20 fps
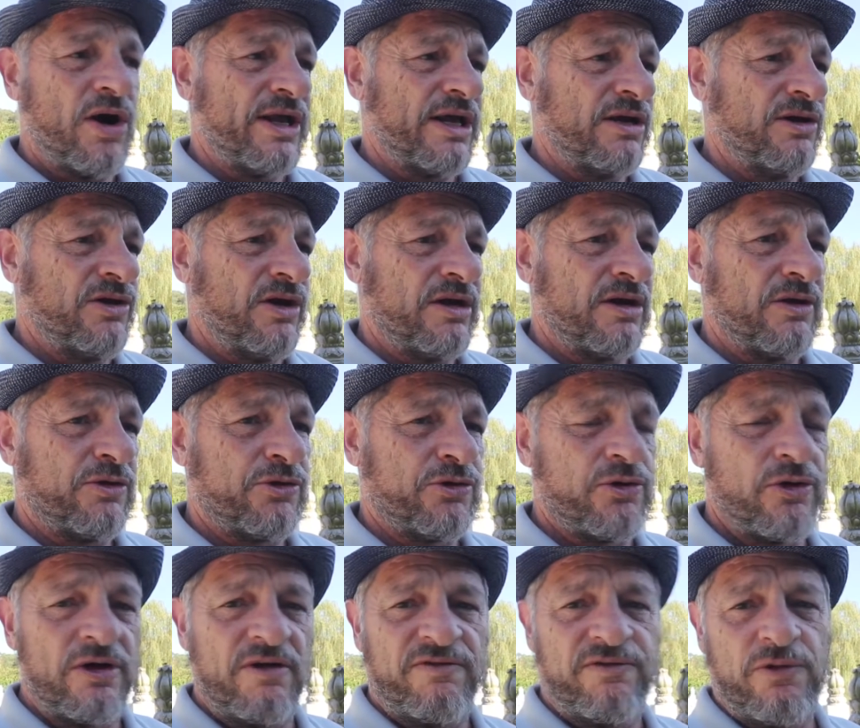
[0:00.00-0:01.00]
do you need a
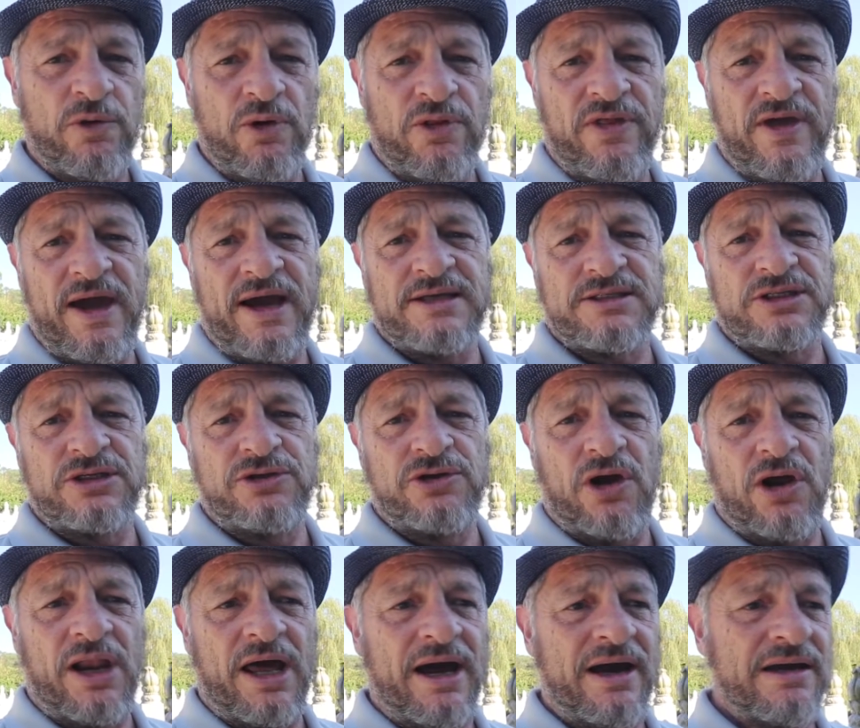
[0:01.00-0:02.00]
$3,000 or
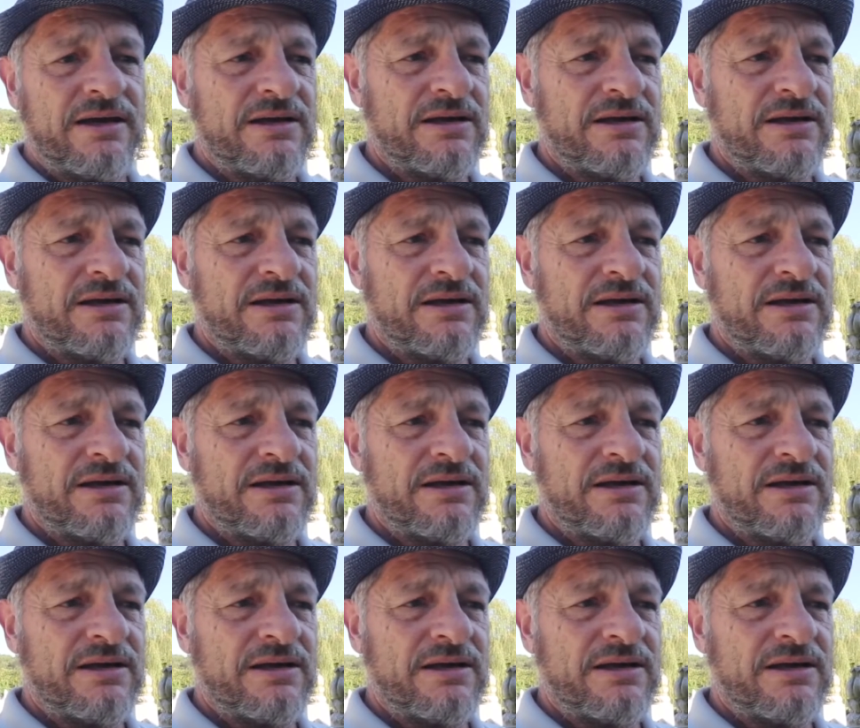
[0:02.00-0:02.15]
$4,000